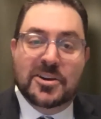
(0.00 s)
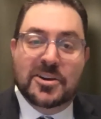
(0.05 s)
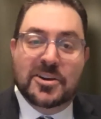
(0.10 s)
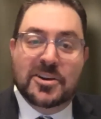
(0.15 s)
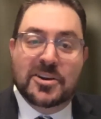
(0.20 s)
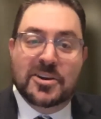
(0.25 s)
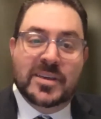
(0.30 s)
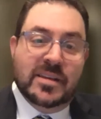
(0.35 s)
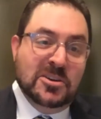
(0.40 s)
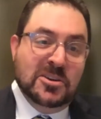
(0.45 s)

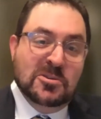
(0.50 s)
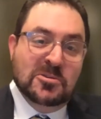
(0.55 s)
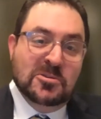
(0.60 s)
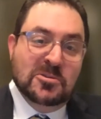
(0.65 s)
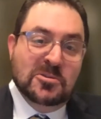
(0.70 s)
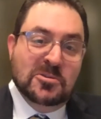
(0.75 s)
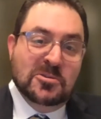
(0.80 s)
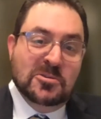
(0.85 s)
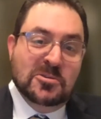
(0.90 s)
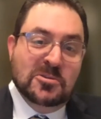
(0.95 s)
know that a
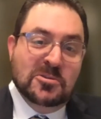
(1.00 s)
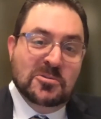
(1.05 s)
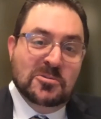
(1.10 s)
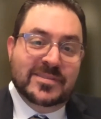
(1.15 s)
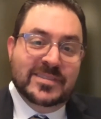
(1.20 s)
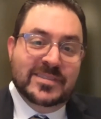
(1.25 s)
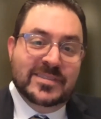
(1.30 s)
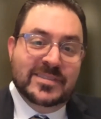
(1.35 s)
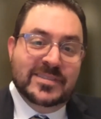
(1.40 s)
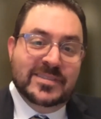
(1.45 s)
lot of
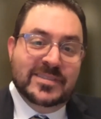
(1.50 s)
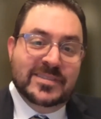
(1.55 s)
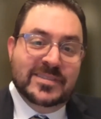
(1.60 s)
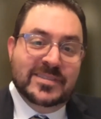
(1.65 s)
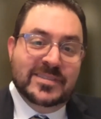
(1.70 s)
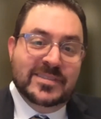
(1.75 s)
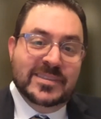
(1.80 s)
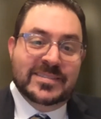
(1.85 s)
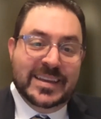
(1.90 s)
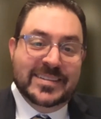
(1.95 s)

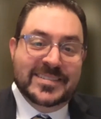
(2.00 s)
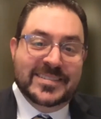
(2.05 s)
you